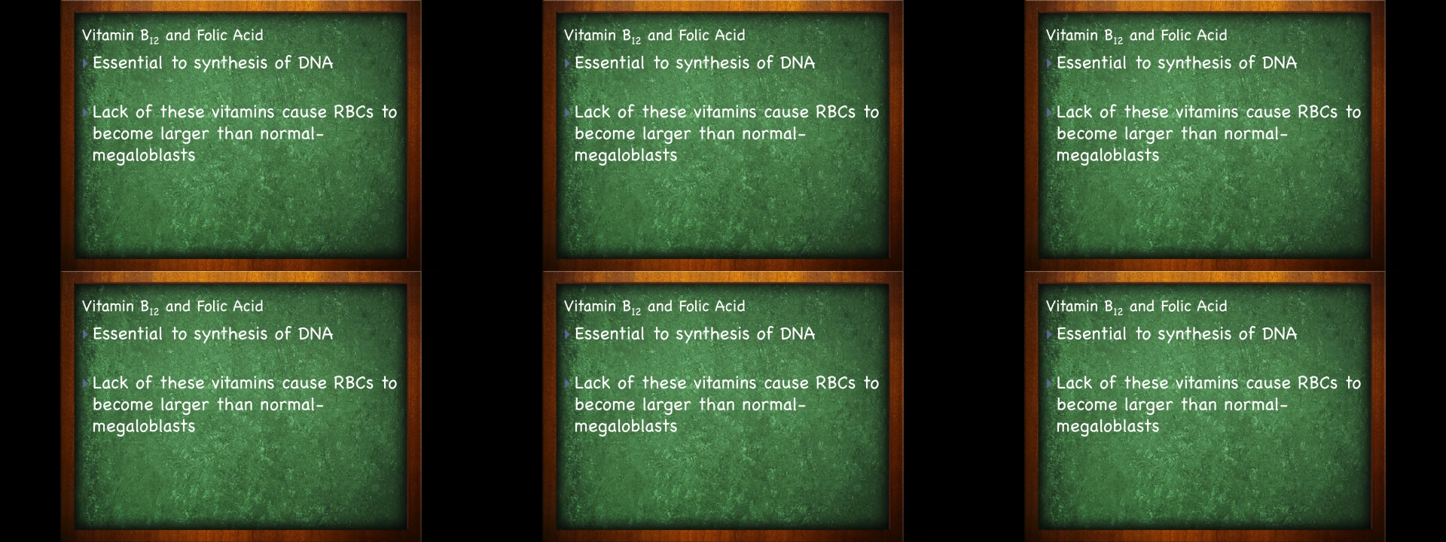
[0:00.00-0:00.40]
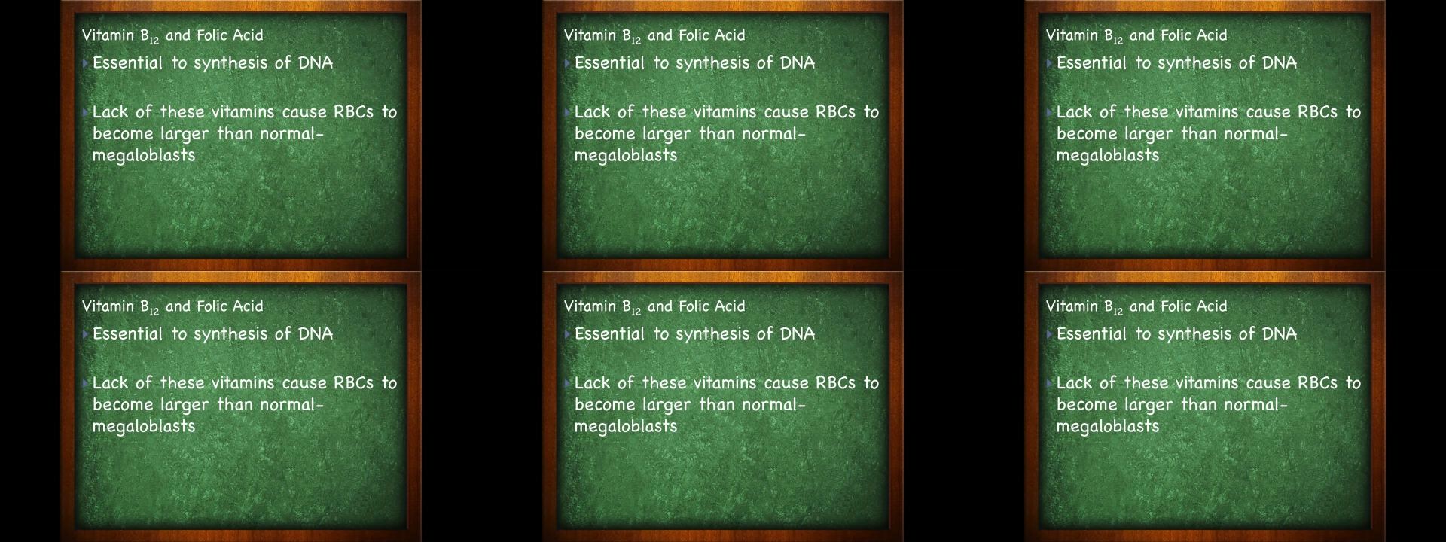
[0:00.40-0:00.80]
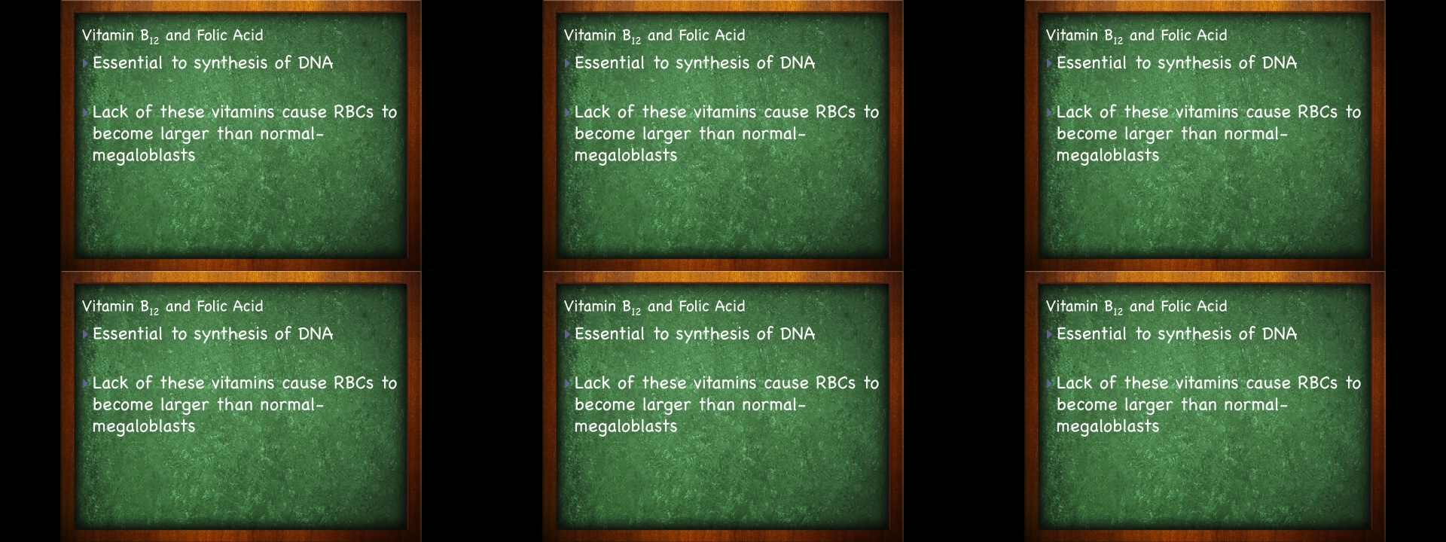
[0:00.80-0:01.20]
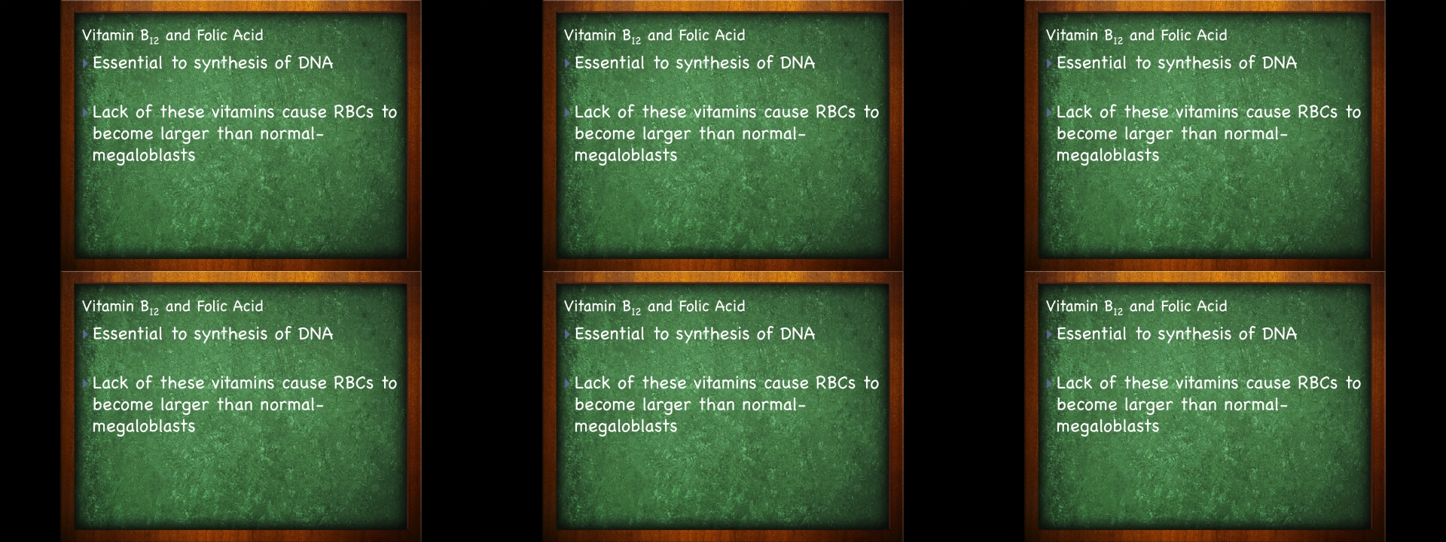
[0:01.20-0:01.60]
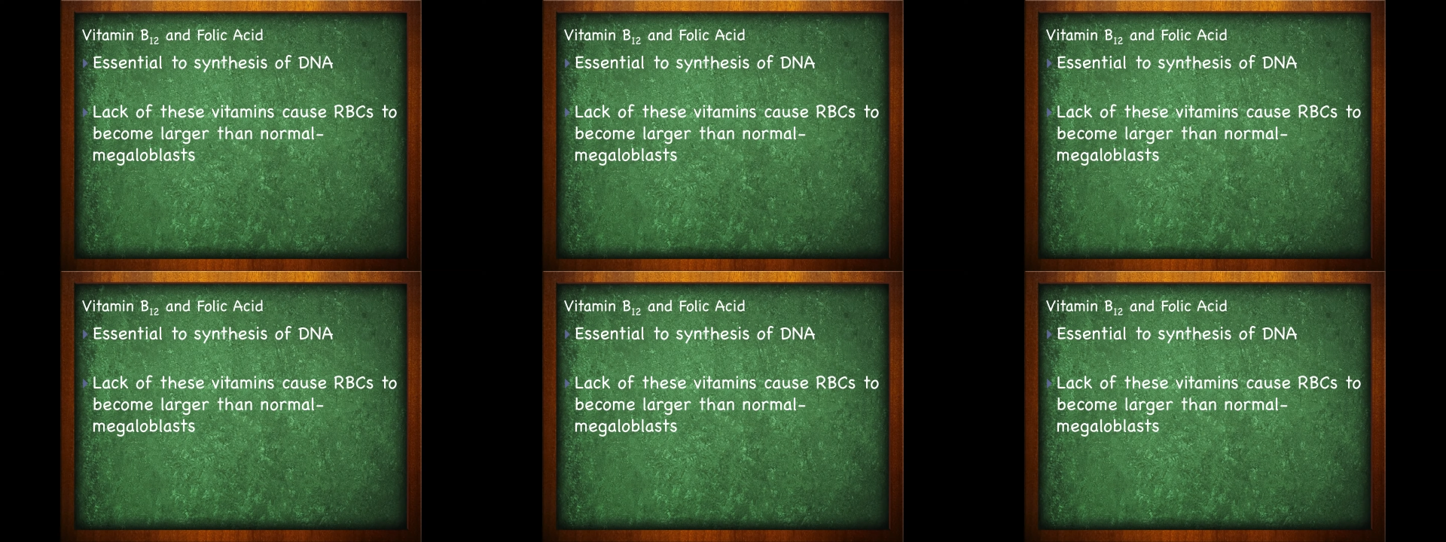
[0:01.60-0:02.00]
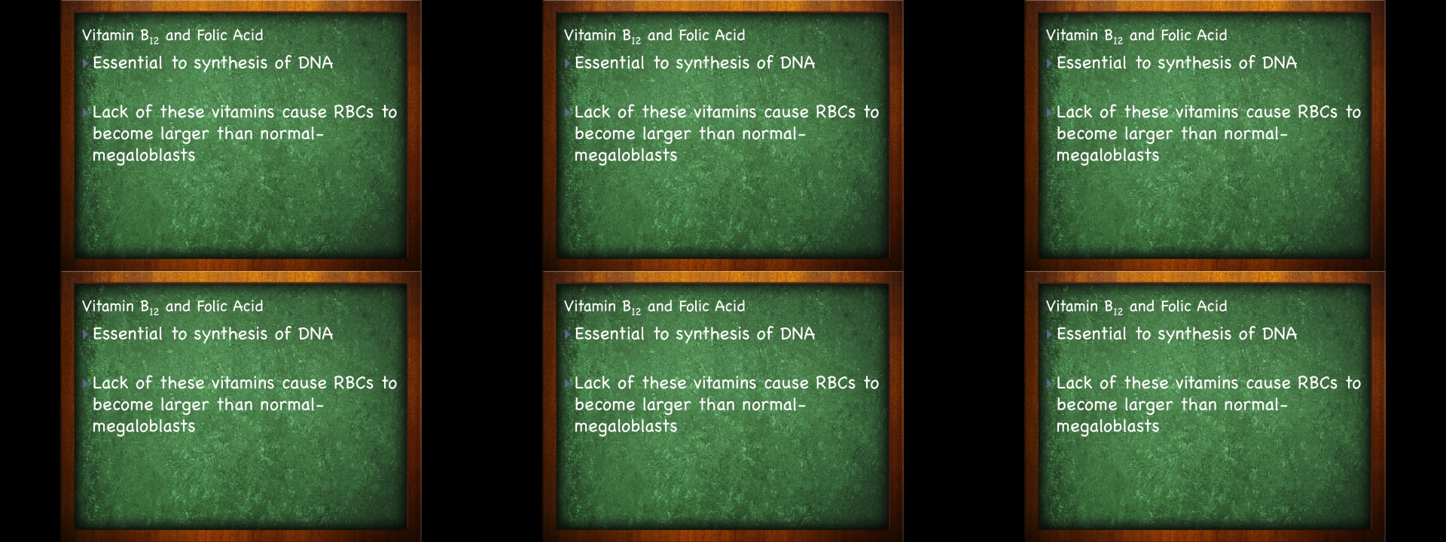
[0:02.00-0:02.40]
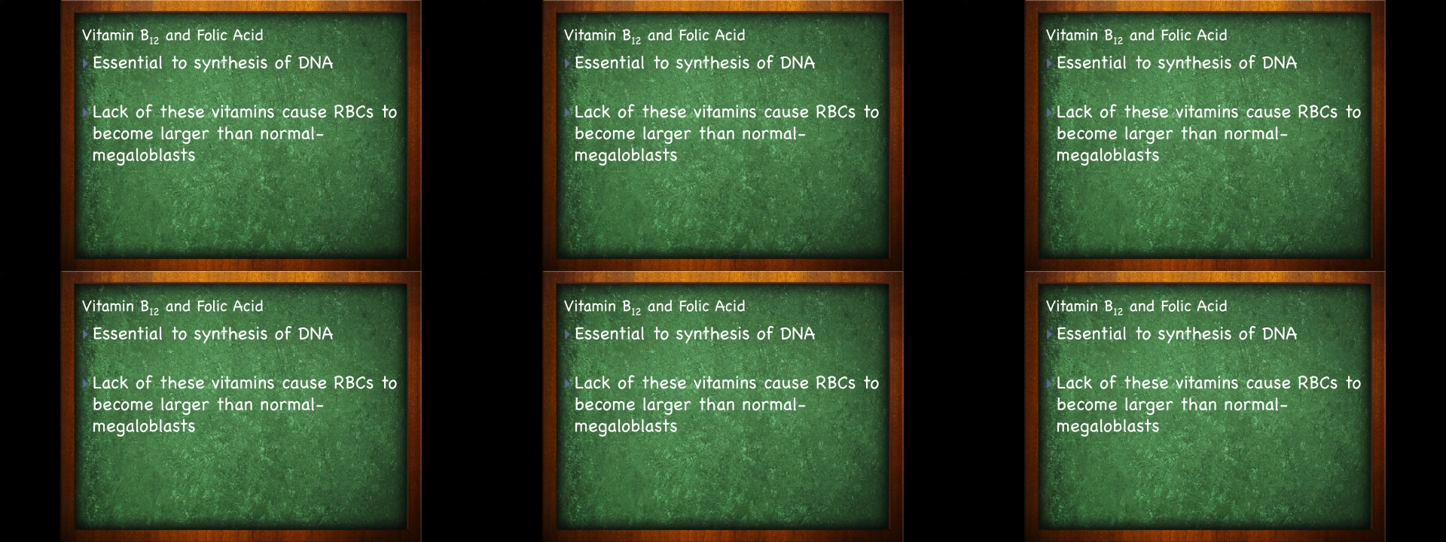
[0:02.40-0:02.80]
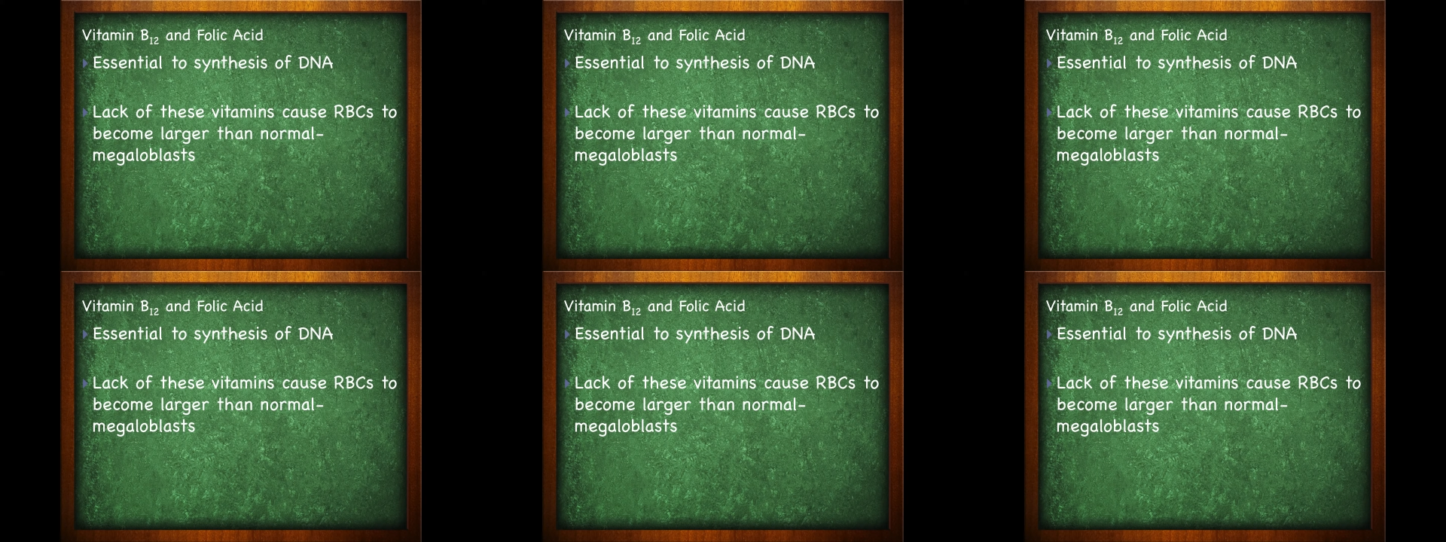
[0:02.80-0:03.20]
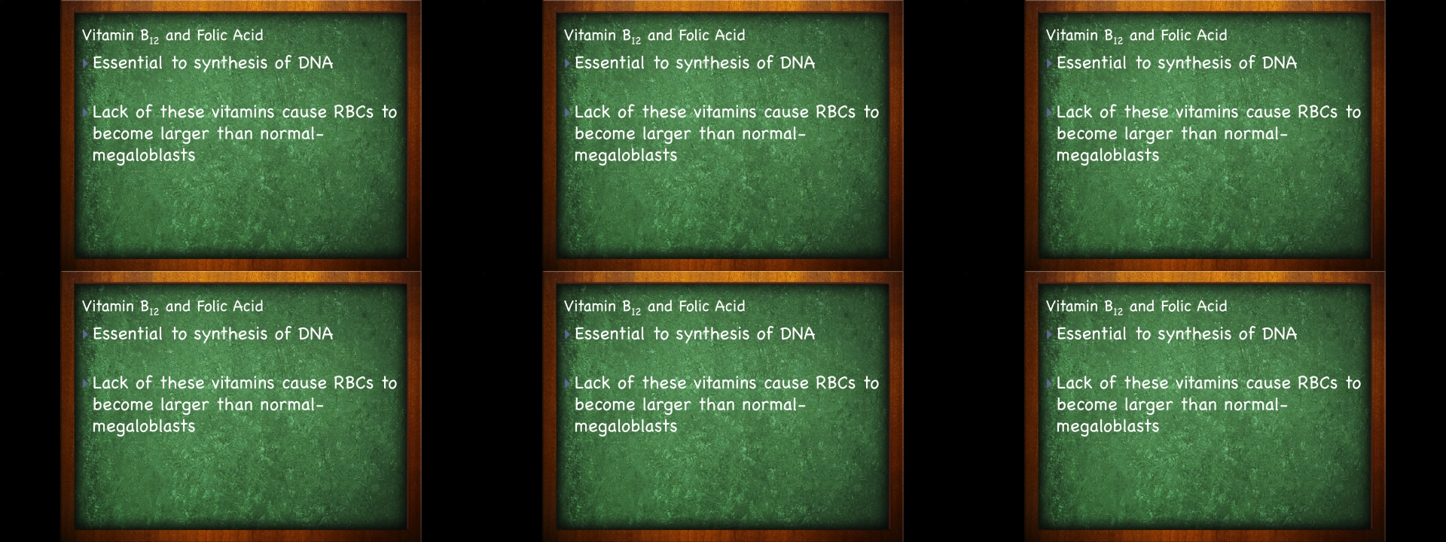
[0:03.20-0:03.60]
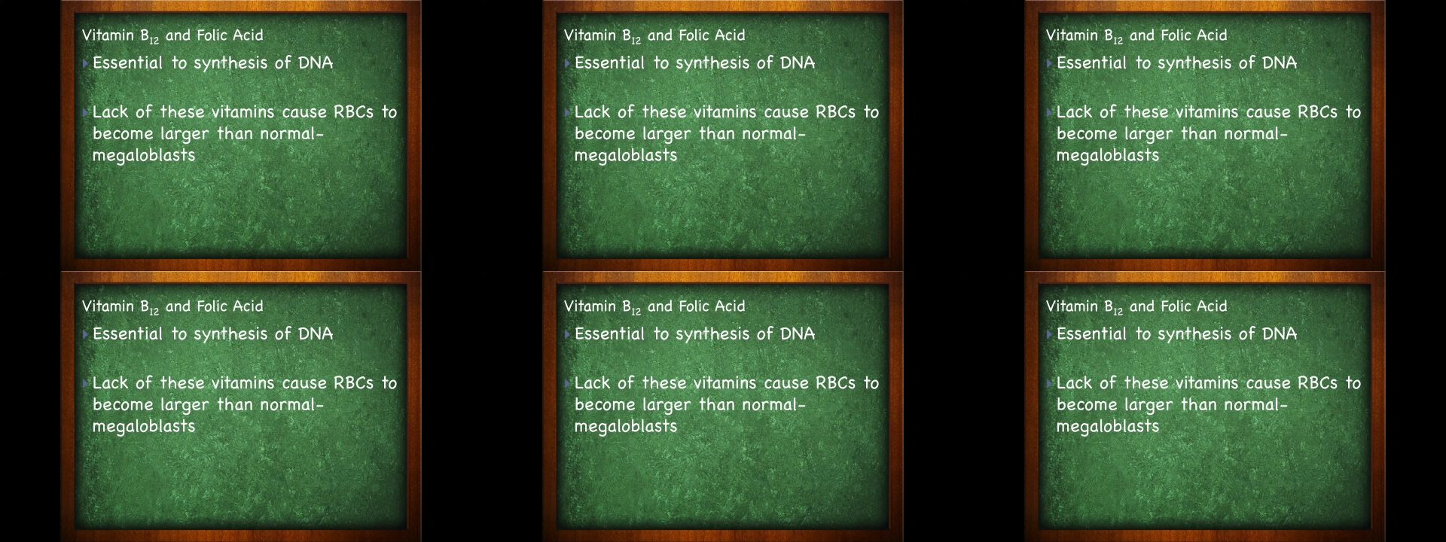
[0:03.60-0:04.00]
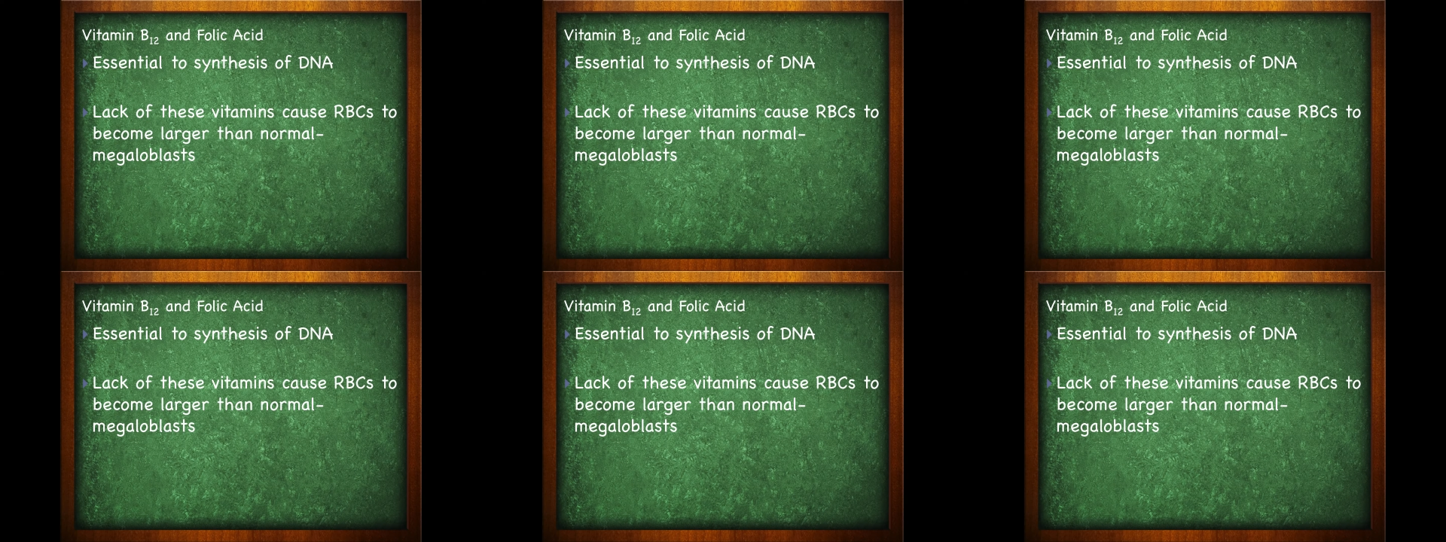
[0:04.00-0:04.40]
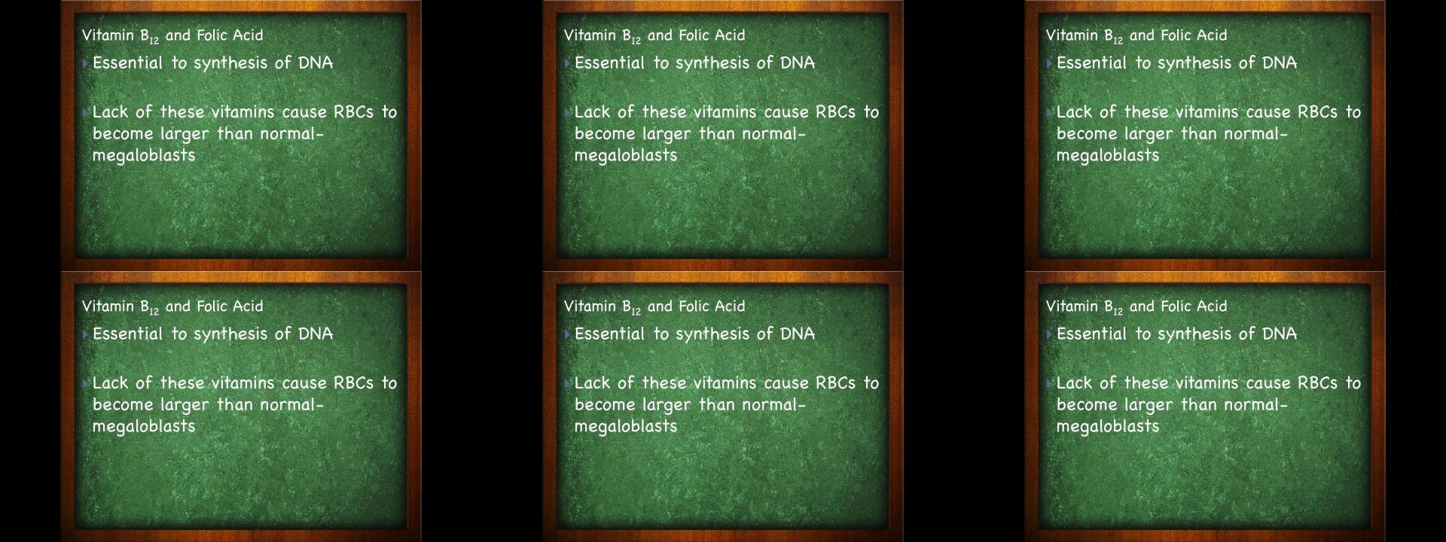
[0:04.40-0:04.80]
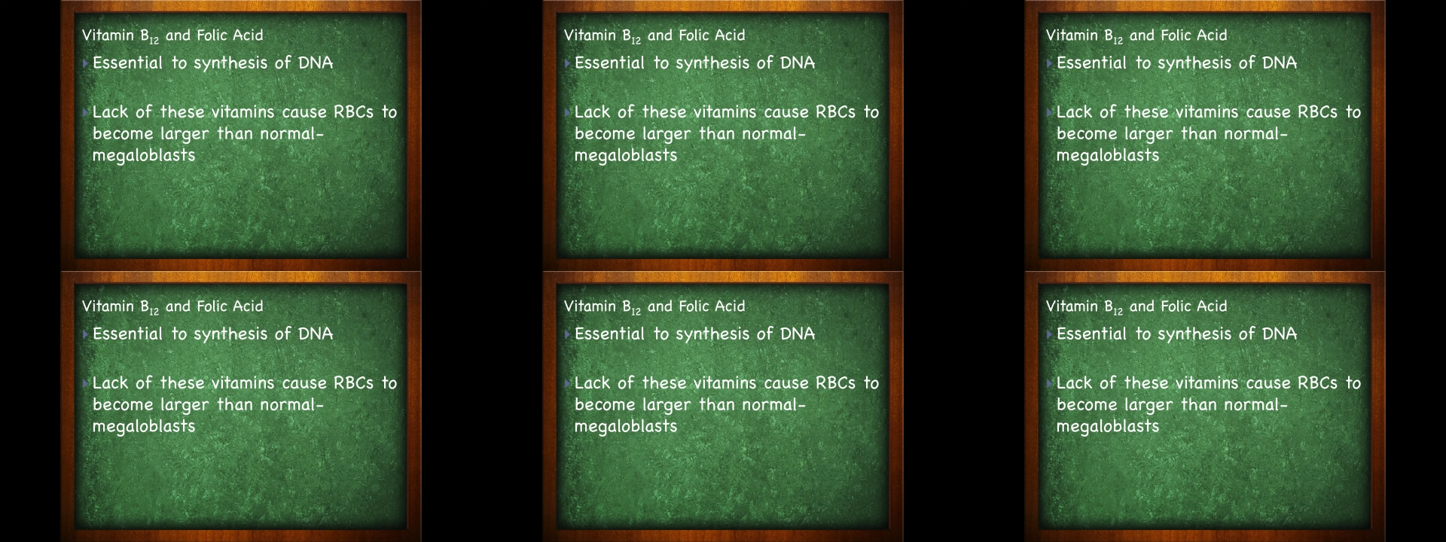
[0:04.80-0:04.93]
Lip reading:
Nobody's mouth can be seen.